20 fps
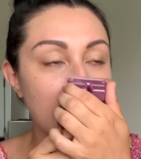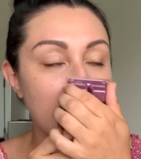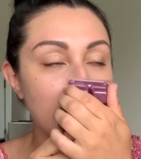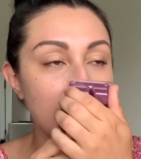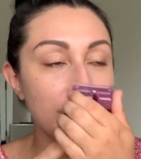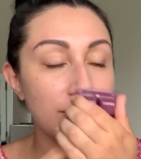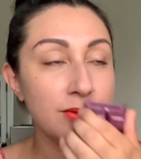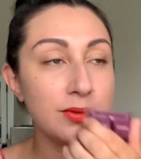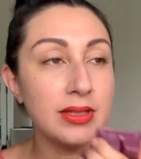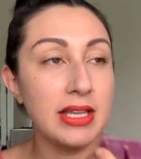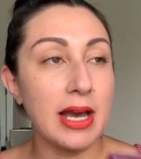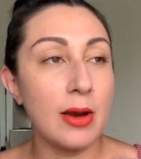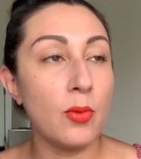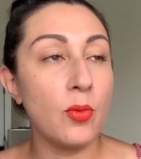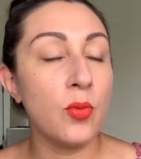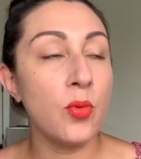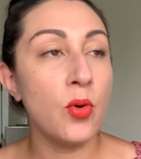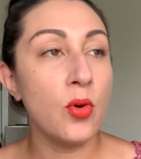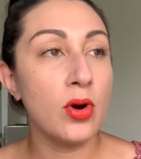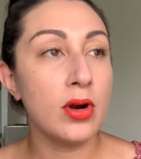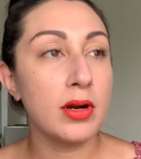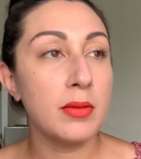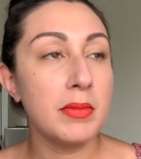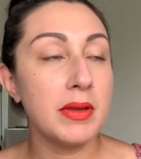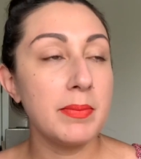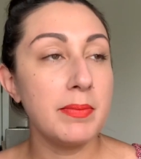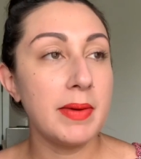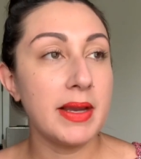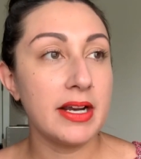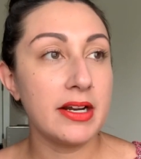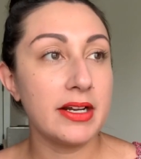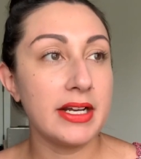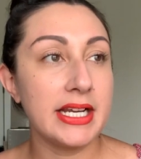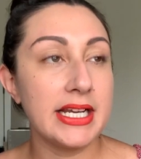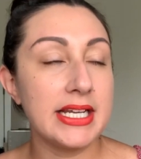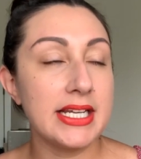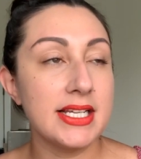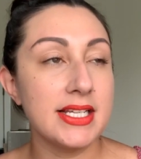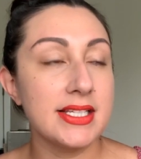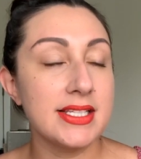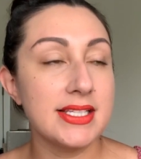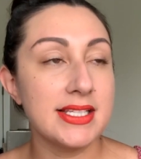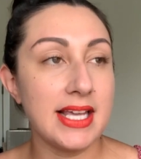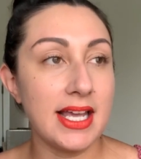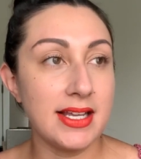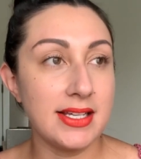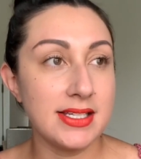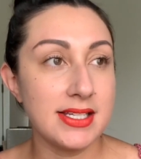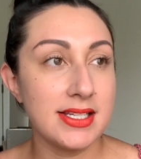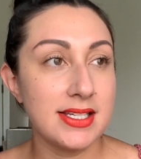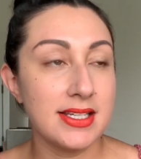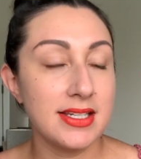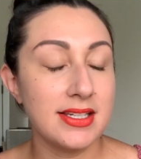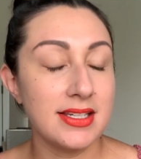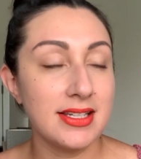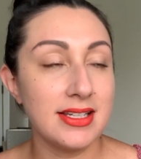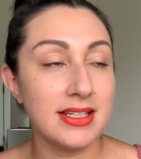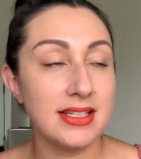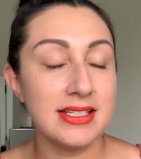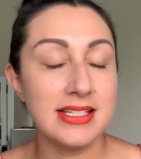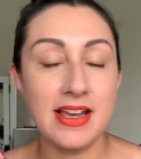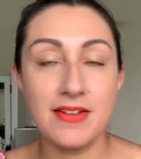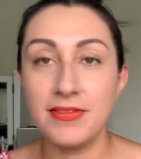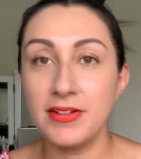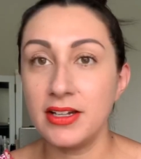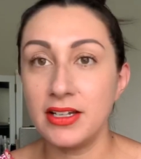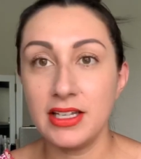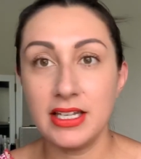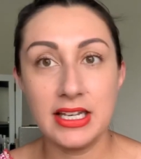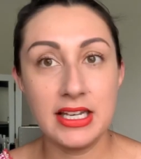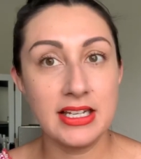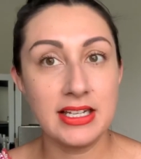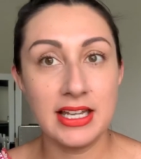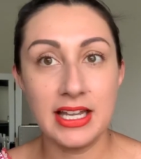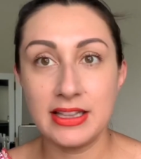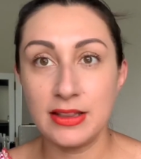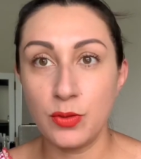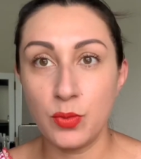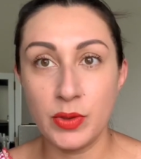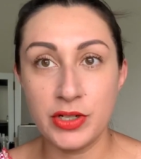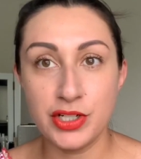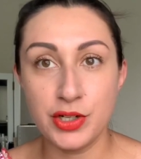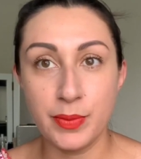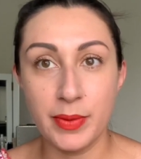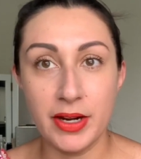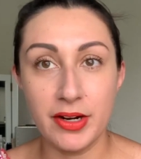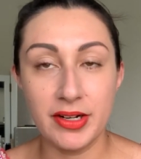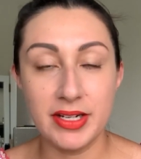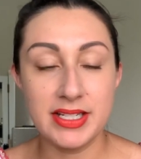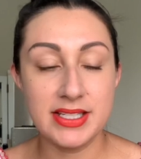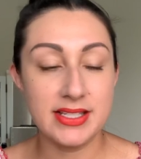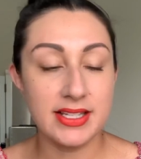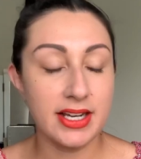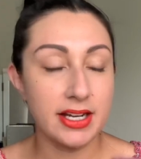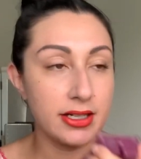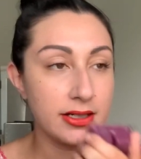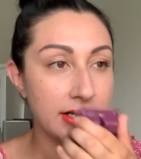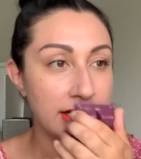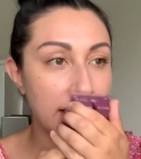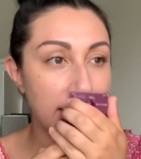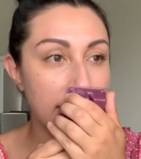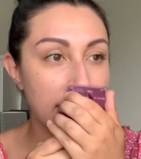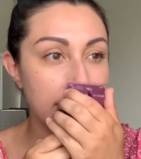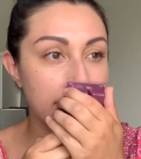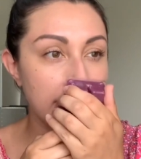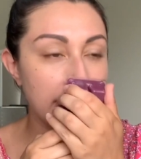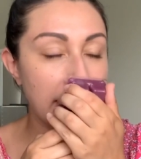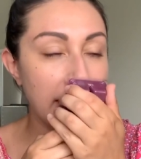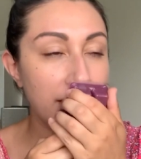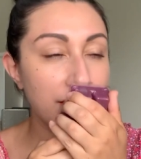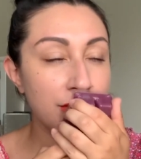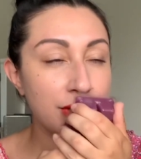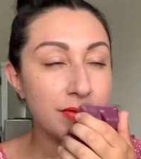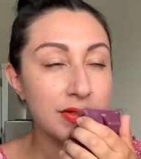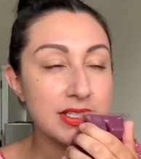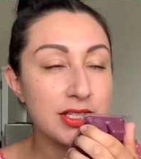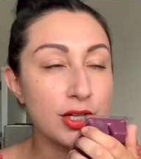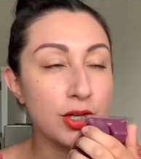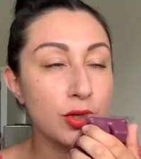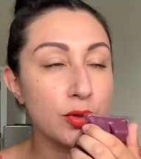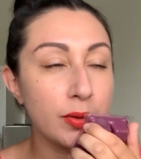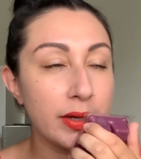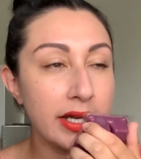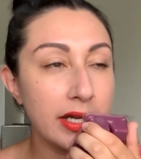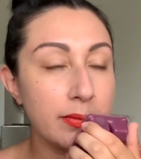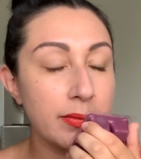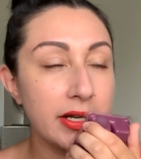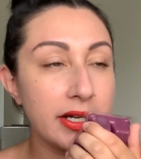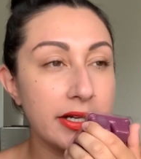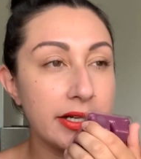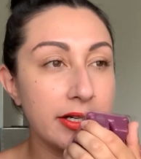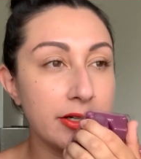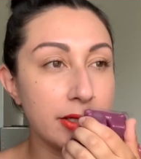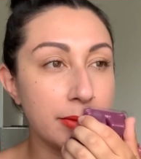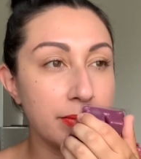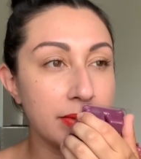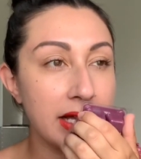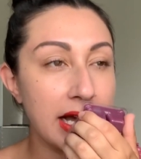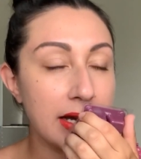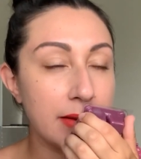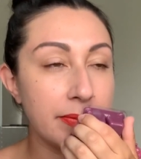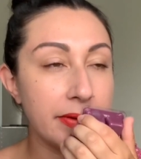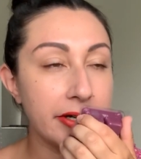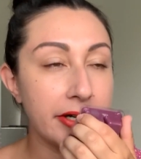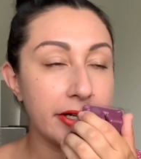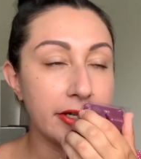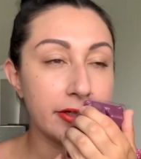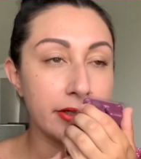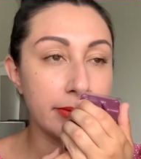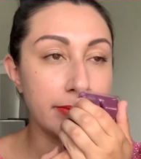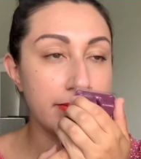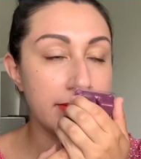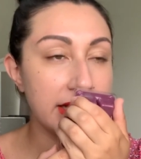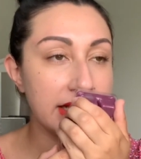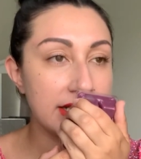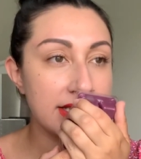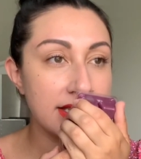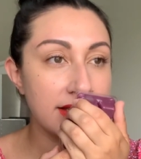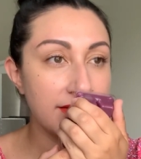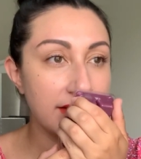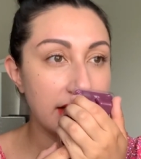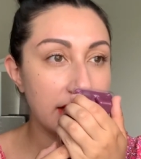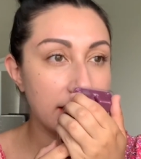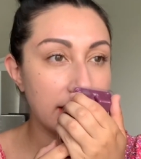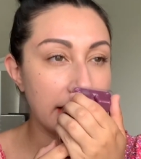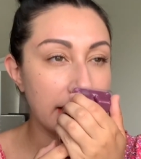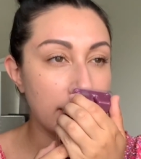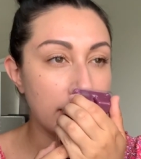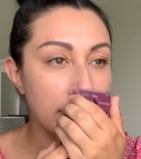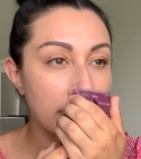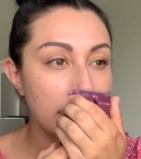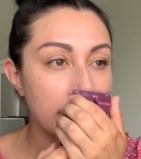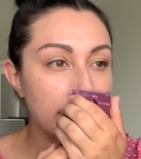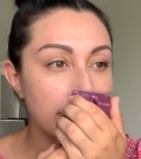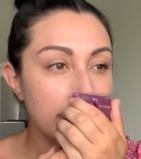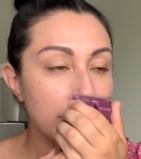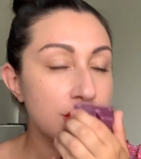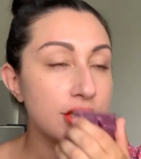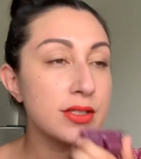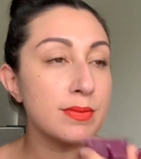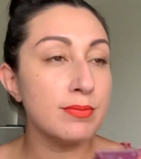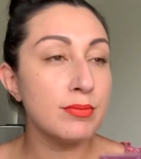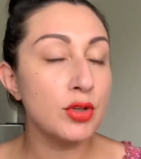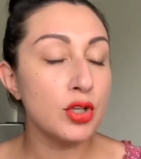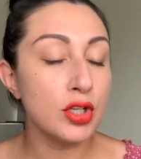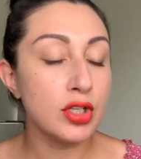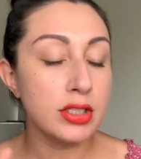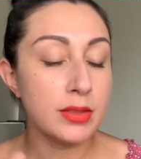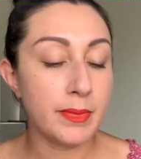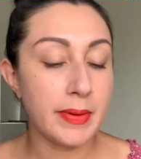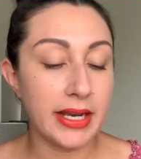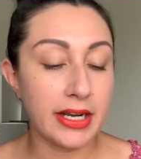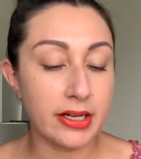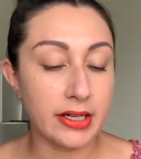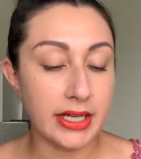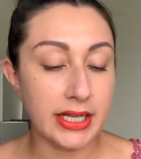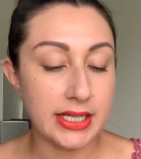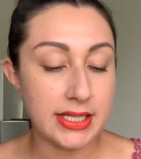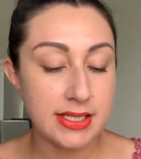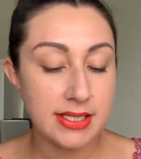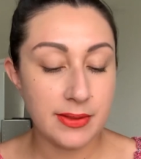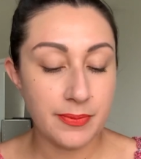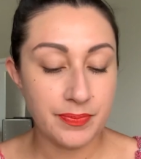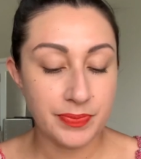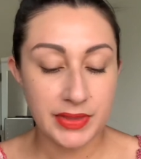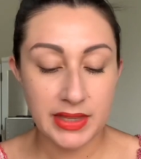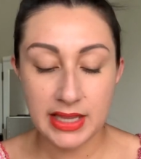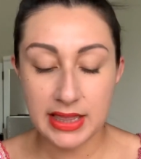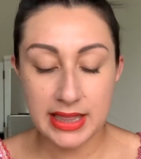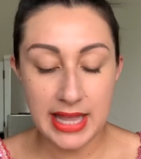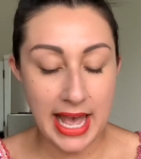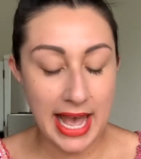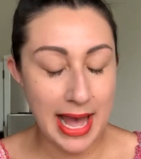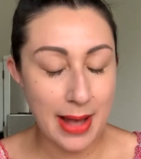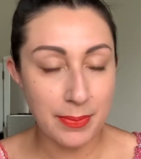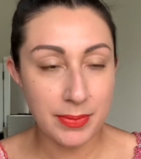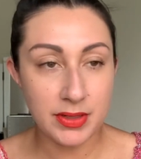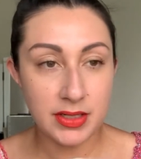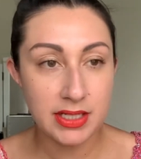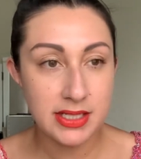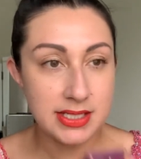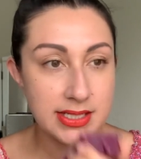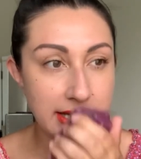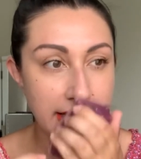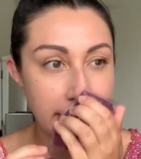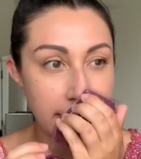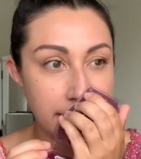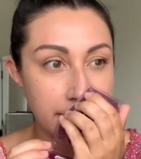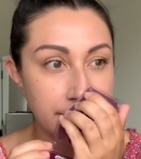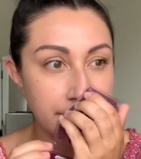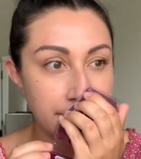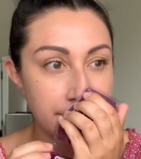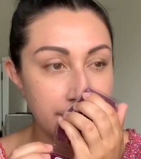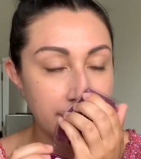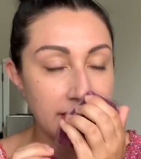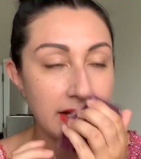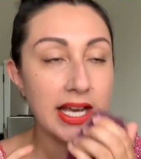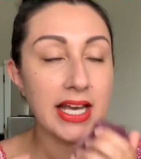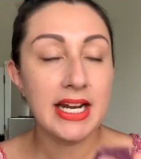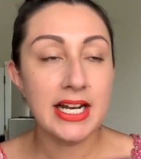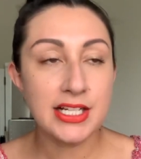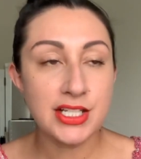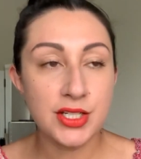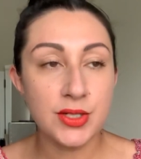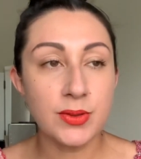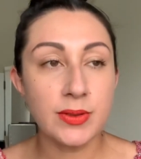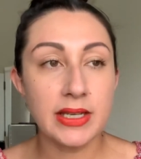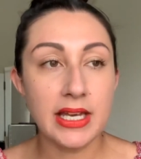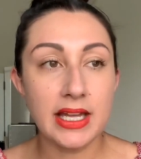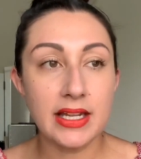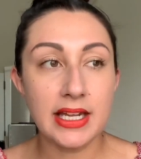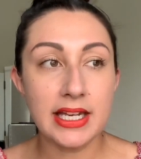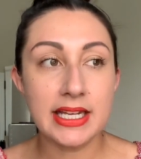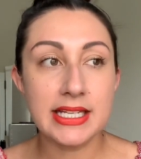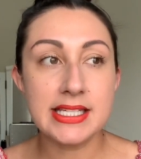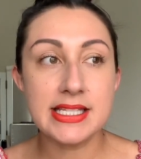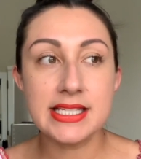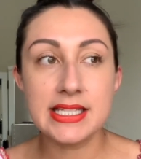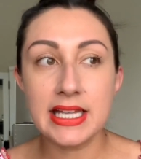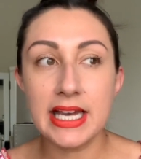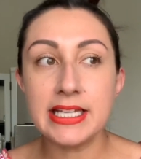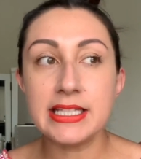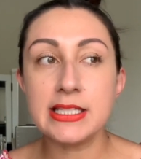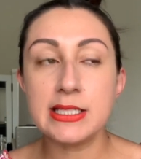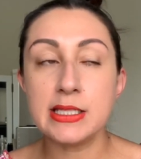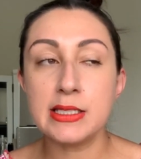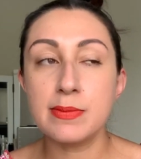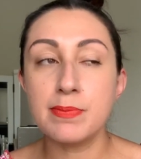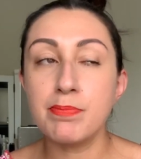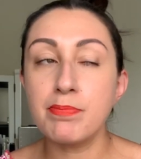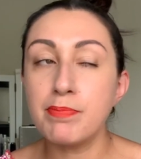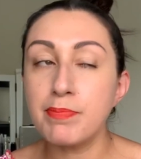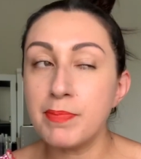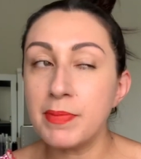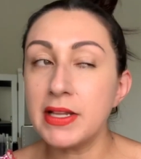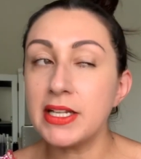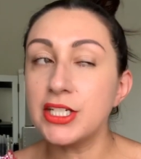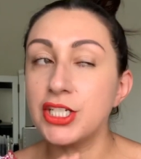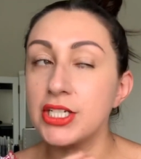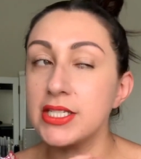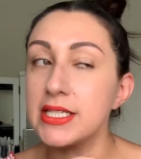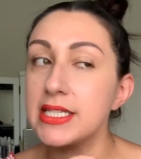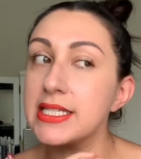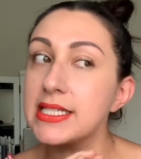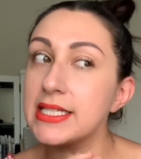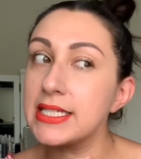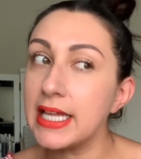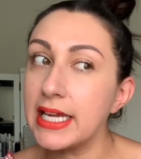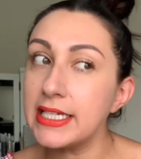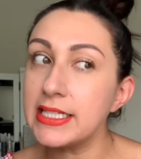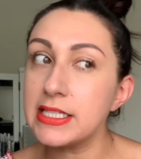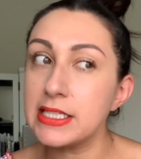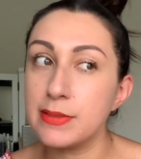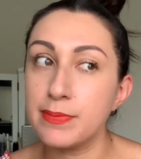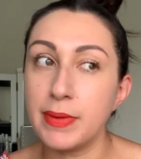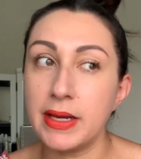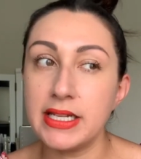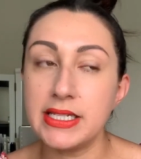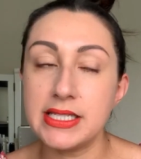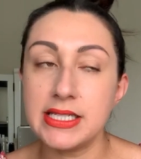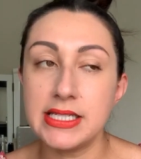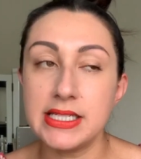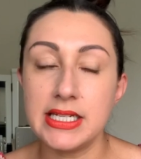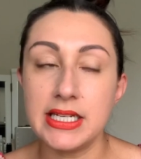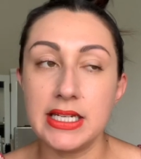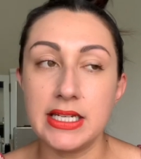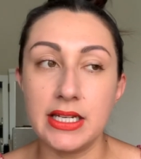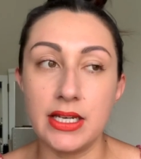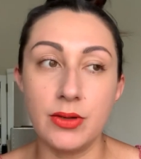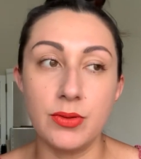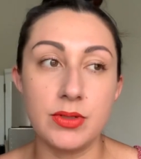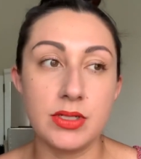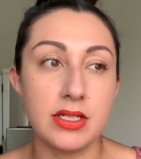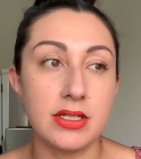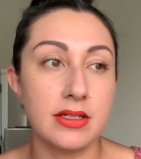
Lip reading: Ooh, that warm berry scent. Definitely can get the winter berries there. I don't know if it's a cranberry or a blackberry or a mix of it, like just mulled berries. The apple is there, and I do get like a slight, just a slight spiced tea note.